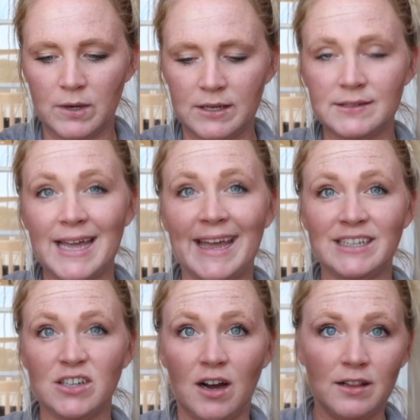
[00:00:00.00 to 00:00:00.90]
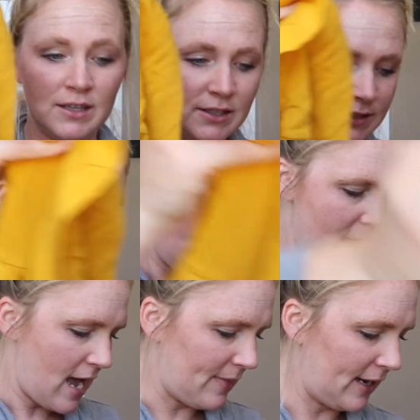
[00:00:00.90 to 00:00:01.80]
was $8.
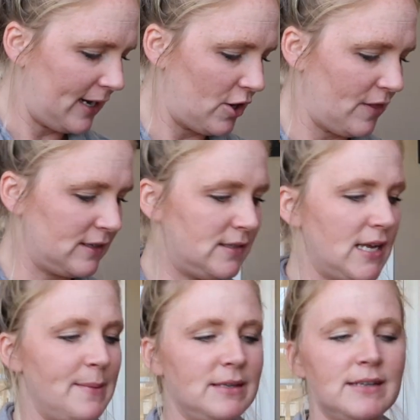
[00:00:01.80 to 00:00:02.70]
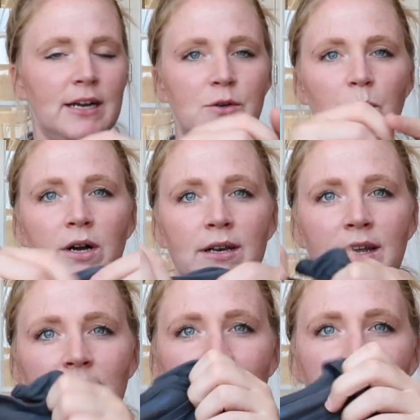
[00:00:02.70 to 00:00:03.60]
And then I got her the same exact one
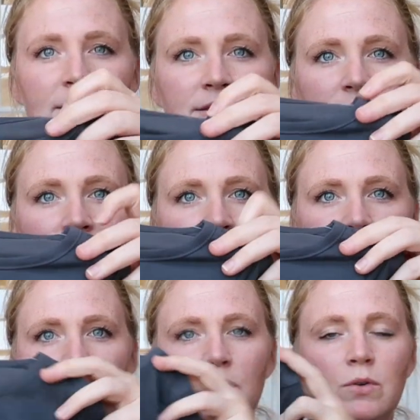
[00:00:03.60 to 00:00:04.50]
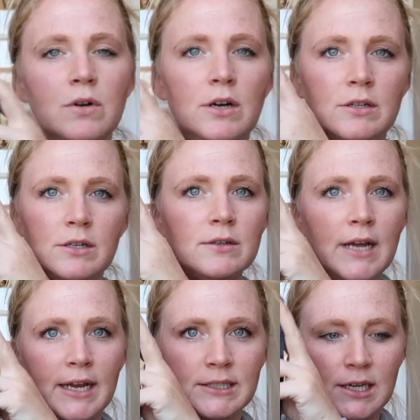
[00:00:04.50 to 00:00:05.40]
in this like charcoal color,
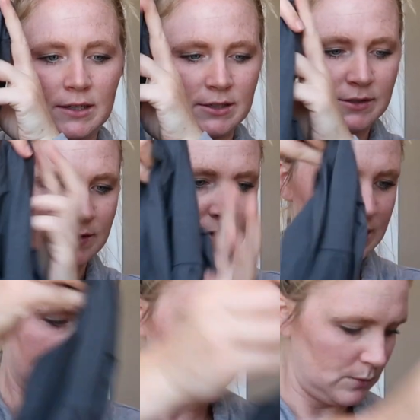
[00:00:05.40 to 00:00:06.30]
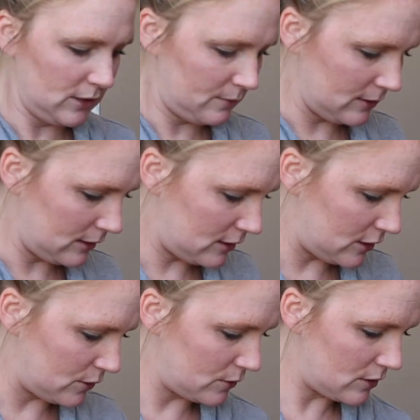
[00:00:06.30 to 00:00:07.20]
$8. So that's really, really
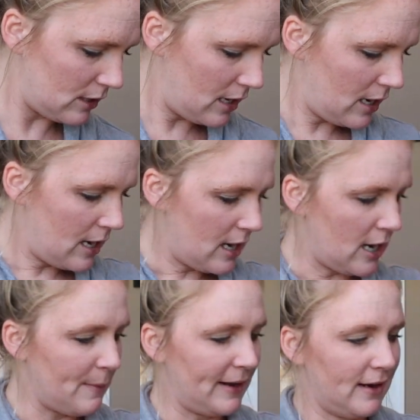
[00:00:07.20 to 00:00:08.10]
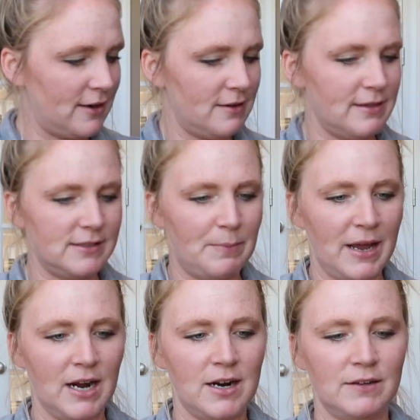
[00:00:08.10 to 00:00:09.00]
cute. I got her this
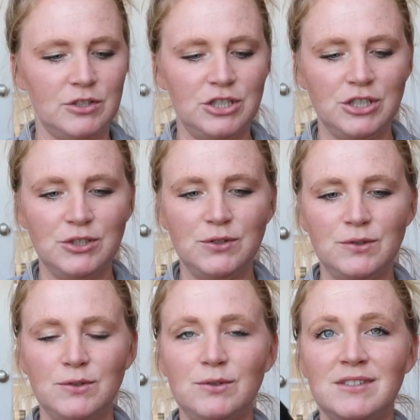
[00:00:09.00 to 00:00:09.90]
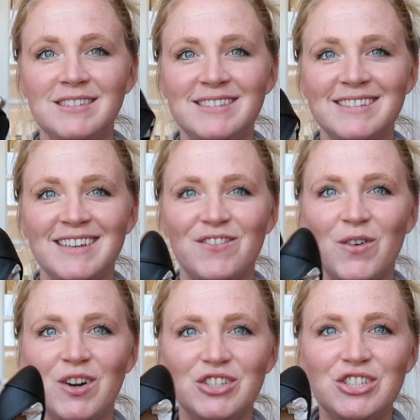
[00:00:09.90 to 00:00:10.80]
pair of shoes
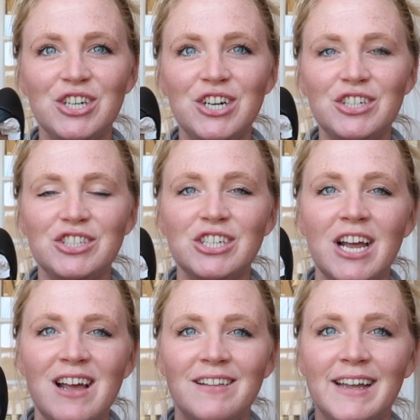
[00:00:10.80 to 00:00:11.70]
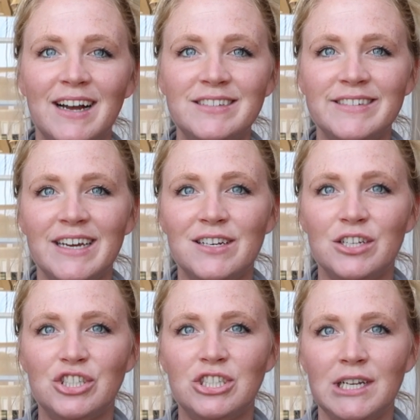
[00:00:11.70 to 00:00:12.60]
for church. Like I
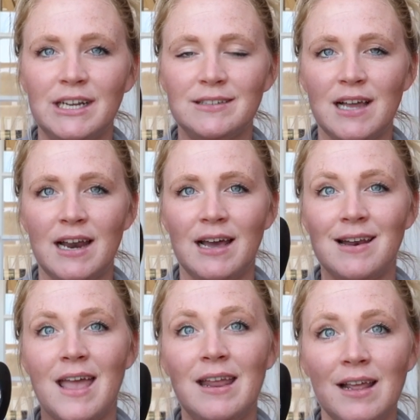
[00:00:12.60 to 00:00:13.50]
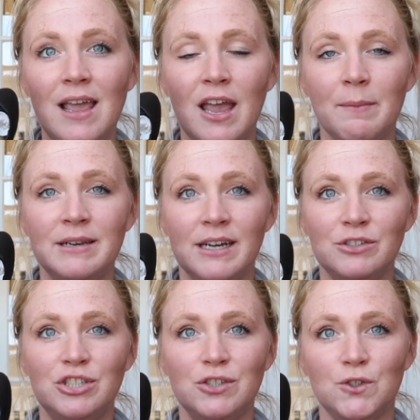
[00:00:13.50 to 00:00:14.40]
said, she has not had any
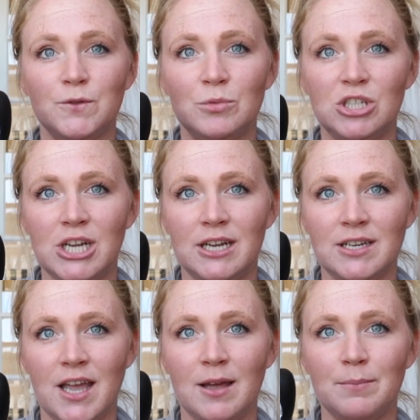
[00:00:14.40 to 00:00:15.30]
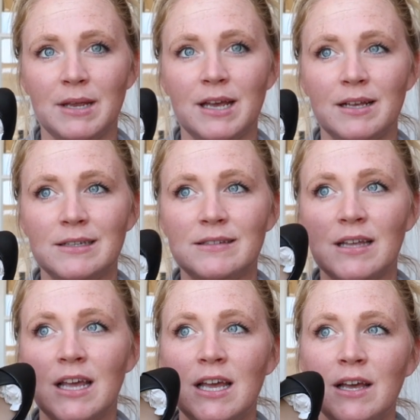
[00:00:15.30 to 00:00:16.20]
hand-me-down shoes from Jane yet, because
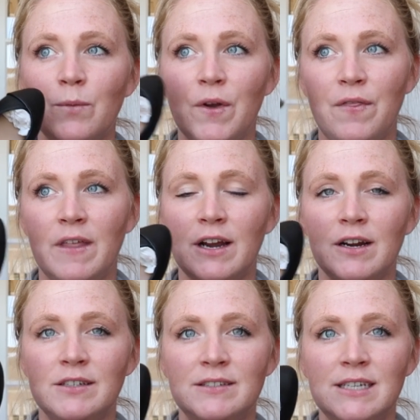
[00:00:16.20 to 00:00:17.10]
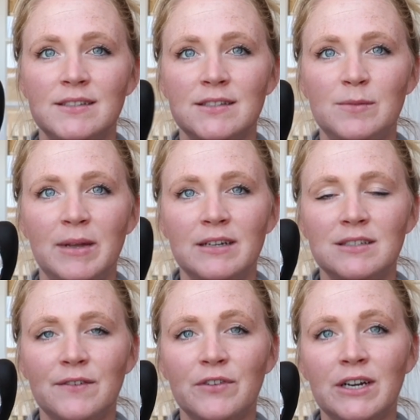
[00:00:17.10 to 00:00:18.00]
with their seasons being
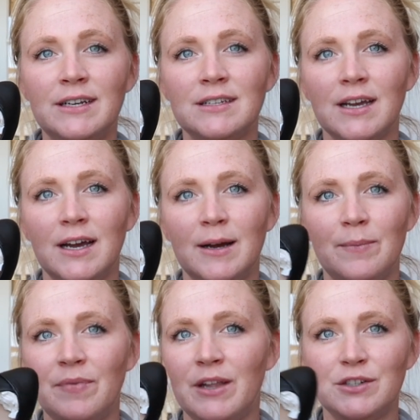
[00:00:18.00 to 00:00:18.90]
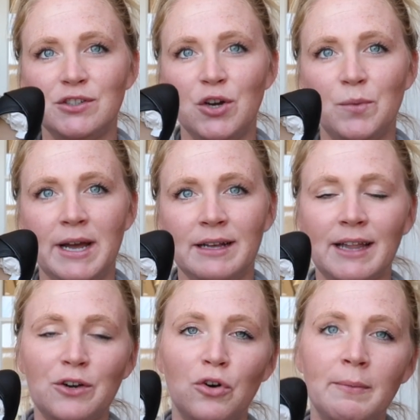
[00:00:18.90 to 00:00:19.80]
different, there's no way.
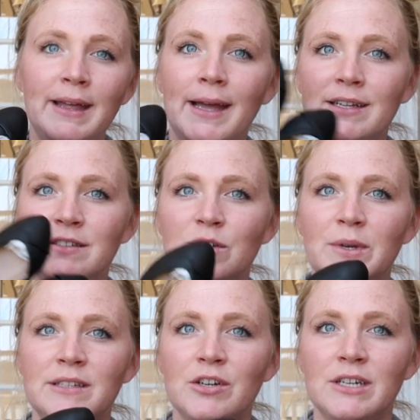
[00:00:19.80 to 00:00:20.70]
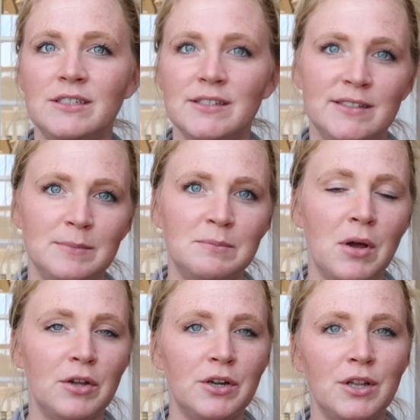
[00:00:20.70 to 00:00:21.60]
Like normally I can squeeze her into some
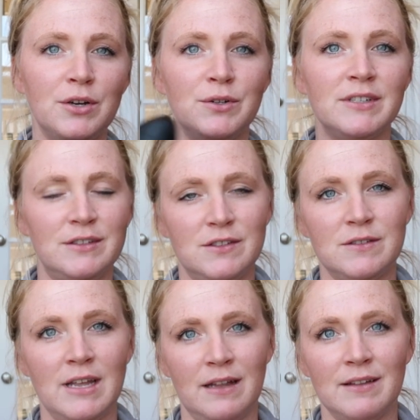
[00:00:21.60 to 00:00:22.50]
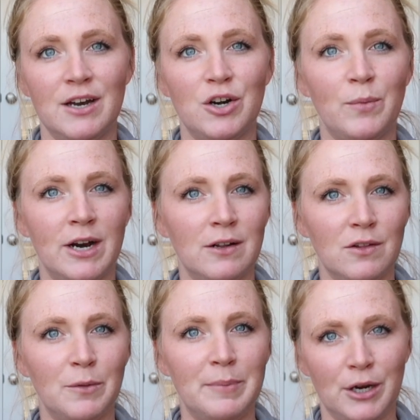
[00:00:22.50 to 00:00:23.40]
smaller clothes and let her wear a
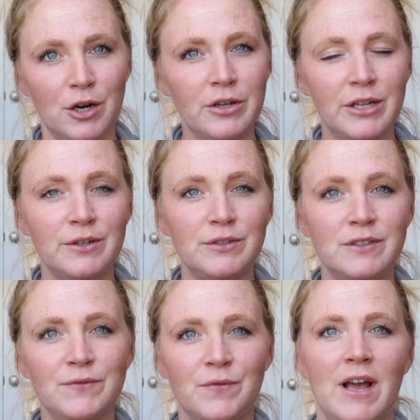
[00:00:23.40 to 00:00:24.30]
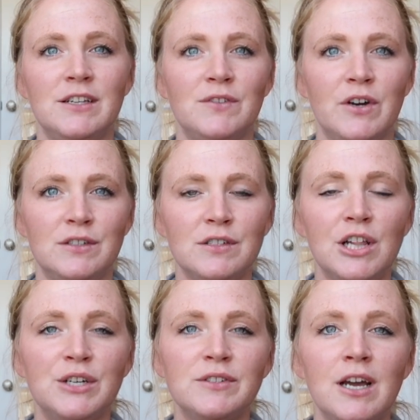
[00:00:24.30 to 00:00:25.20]
little bigger clothes as far as
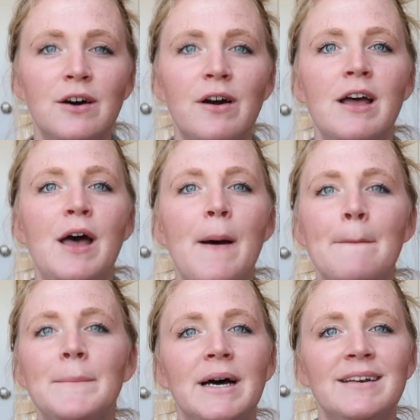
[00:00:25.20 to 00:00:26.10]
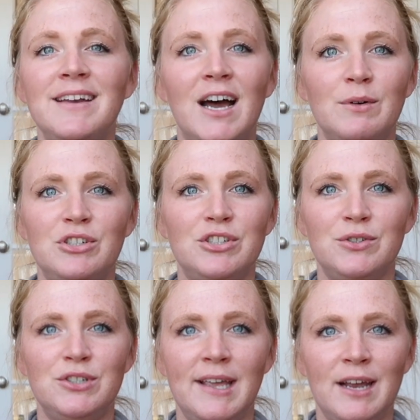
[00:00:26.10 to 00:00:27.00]
clothes go, but not with
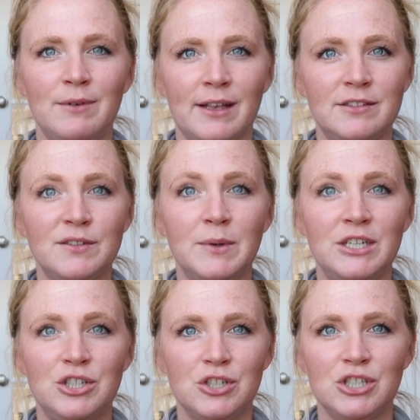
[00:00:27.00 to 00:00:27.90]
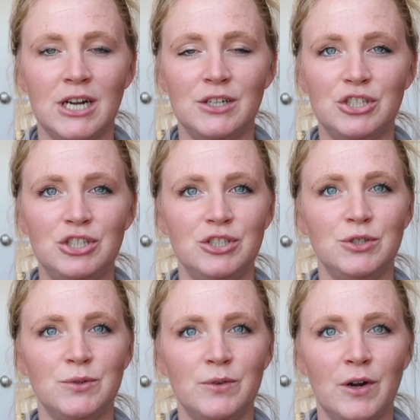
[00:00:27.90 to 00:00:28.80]
shoes. You can't really squeeze your child's
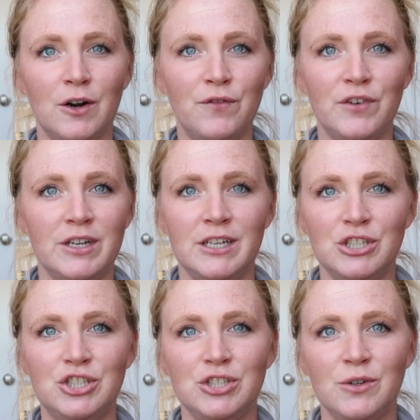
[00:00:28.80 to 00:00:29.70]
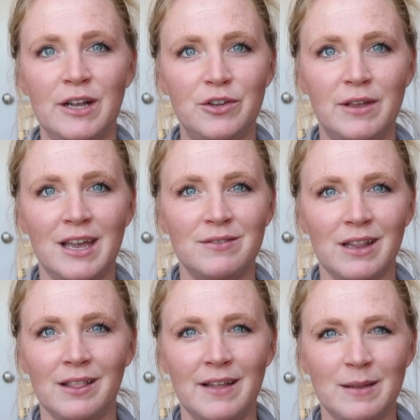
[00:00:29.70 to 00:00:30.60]
shoe or foot in a shoe, and you can't
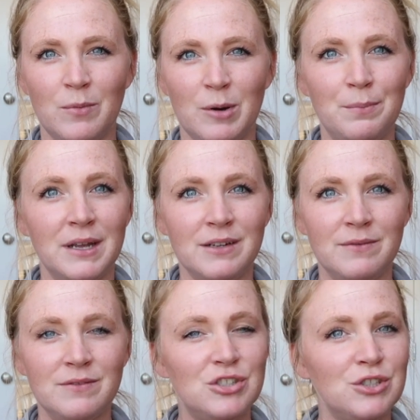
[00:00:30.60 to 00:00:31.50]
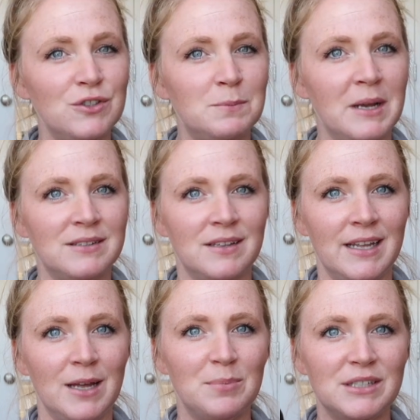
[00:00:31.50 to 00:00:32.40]
really let them wear big shoes because then
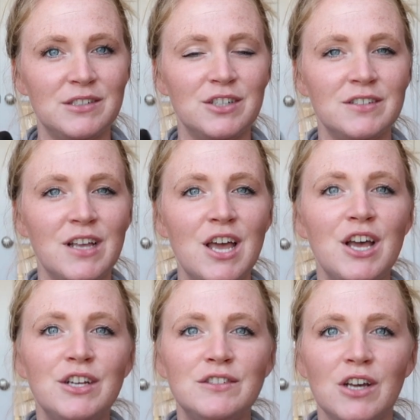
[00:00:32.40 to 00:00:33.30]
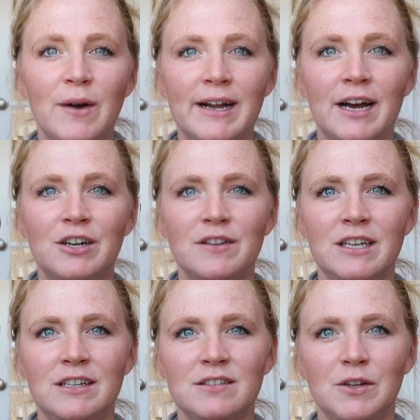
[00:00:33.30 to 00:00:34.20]
they get blisters. So I got her
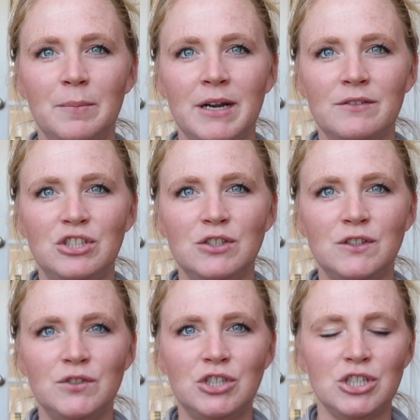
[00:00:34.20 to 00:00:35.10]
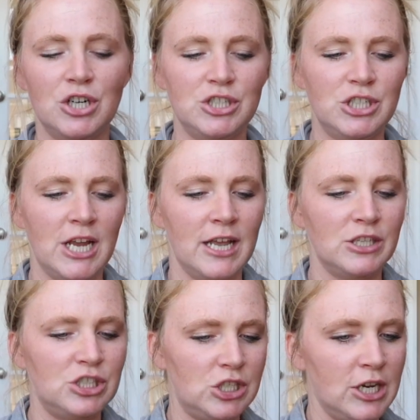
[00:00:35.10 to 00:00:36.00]
these little pair of shoes for church,
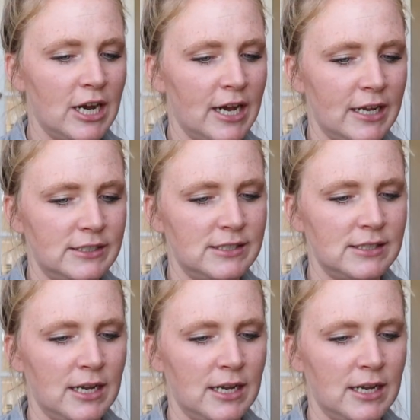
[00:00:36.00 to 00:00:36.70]
and she got